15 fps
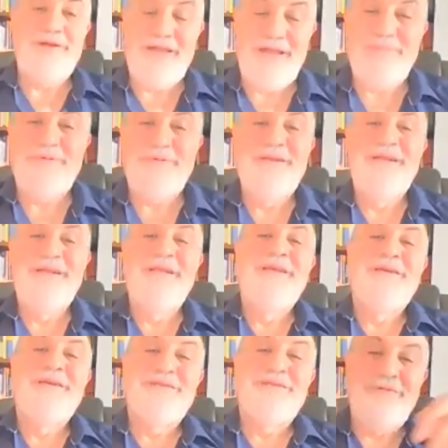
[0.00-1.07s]
to happen.
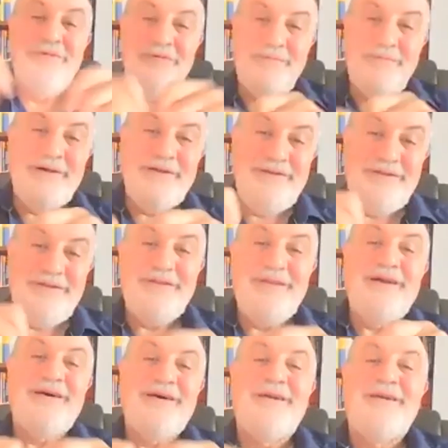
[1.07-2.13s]
So you must. There
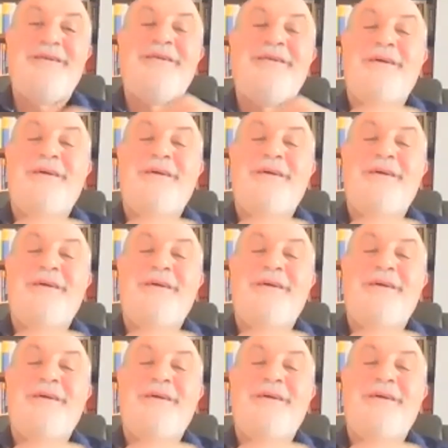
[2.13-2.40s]
are